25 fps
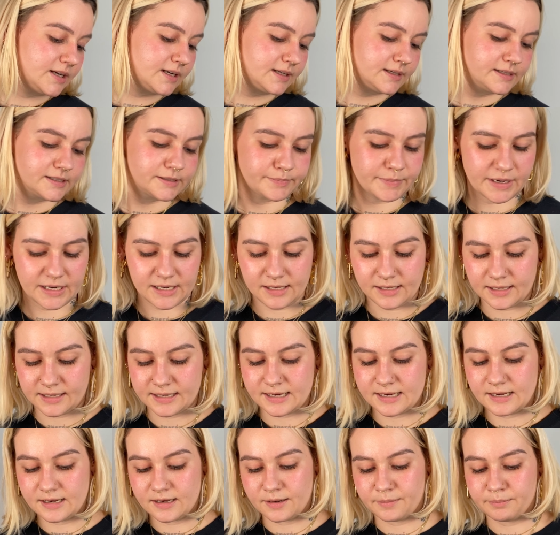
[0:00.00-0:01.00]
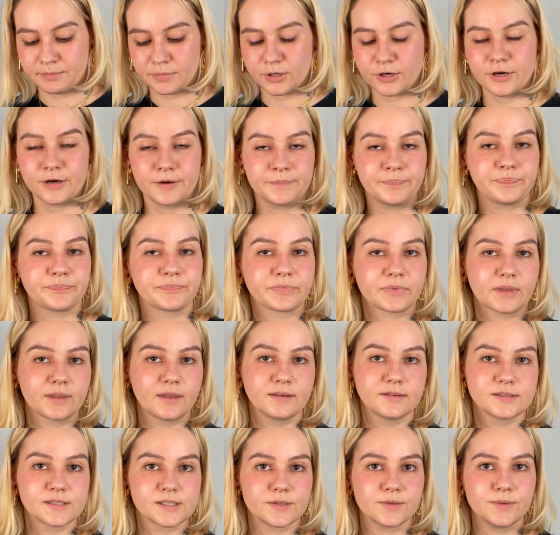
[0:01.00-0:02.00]
is my lucky number,
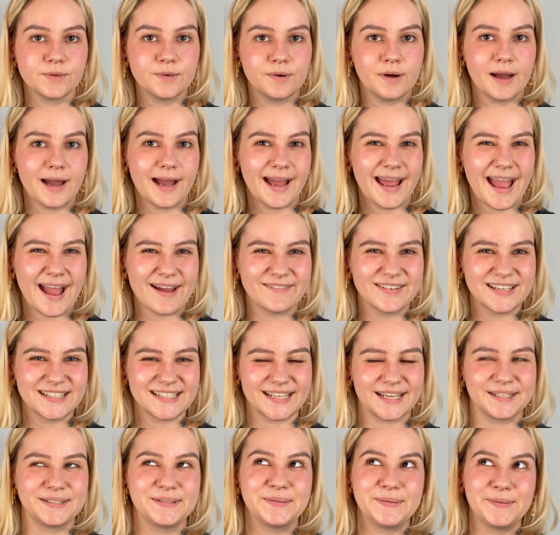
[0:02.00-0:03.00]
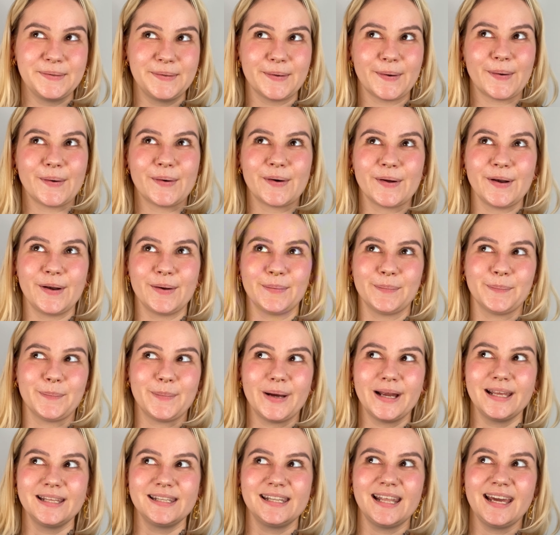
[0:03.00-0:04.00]
so I have it tattooed on my
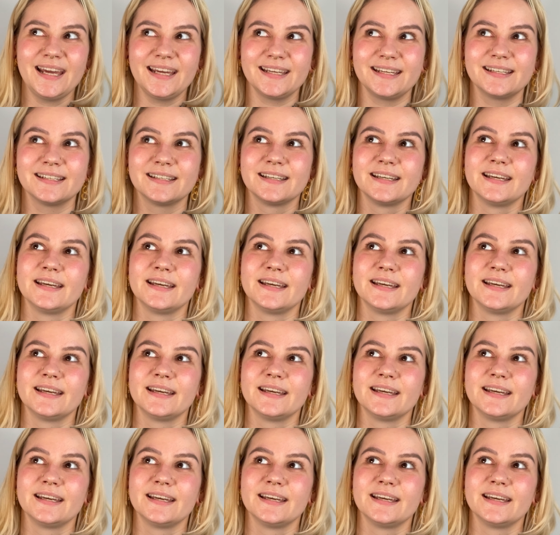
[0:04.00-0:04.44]
leg